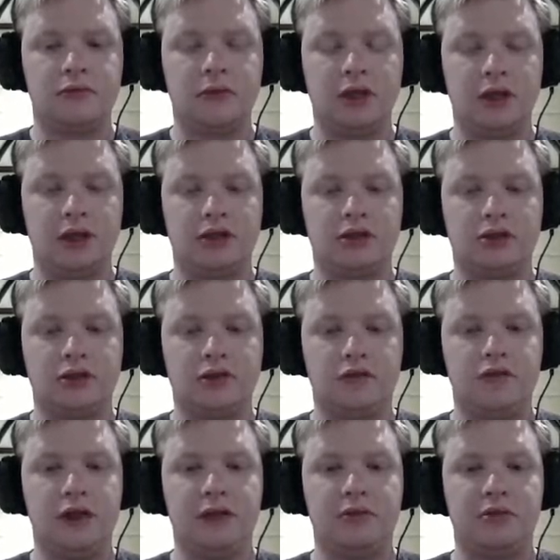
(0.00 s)
Let's do
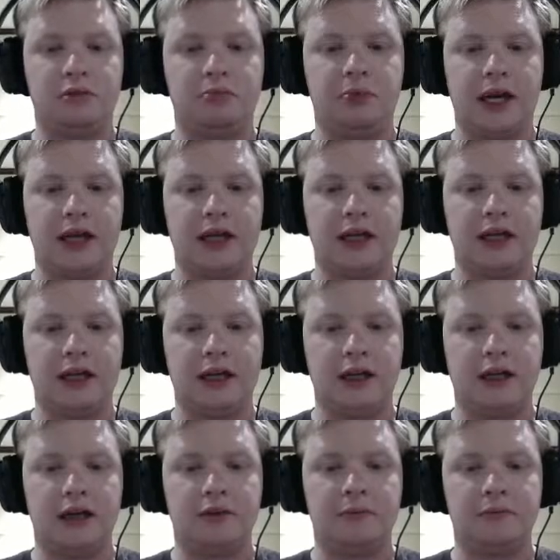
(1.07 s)
flips back here.